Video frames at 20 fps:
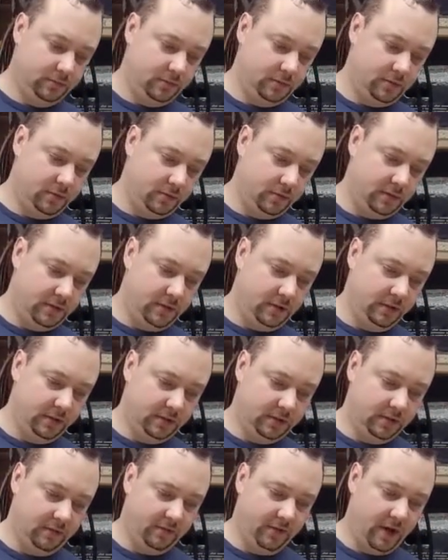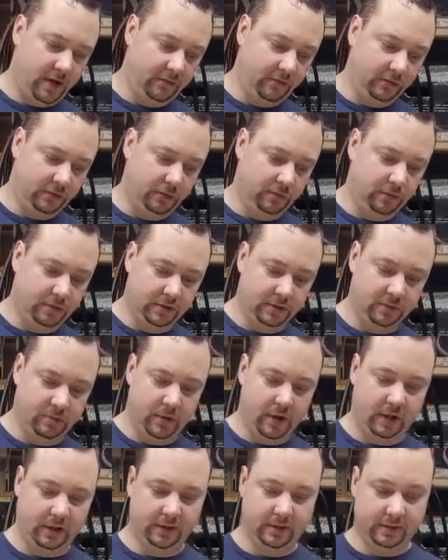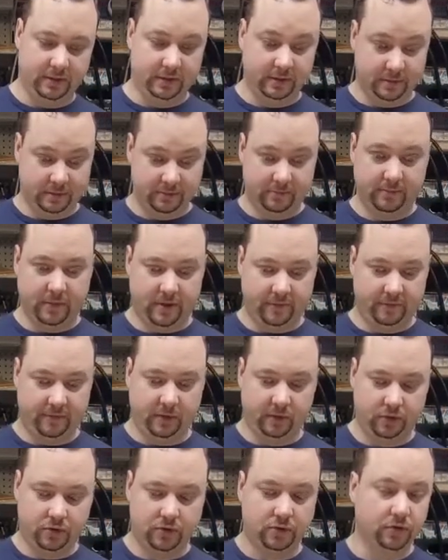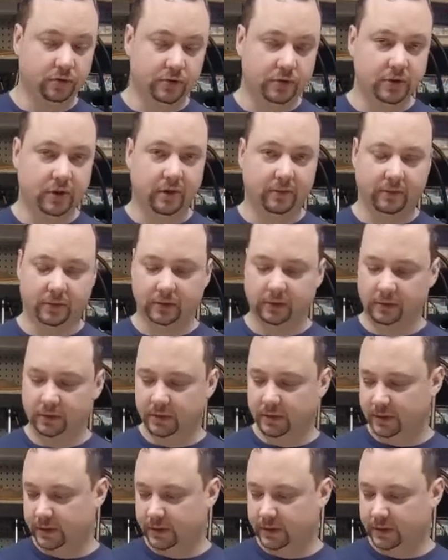So it's still a survival tool as well as a functional shovel.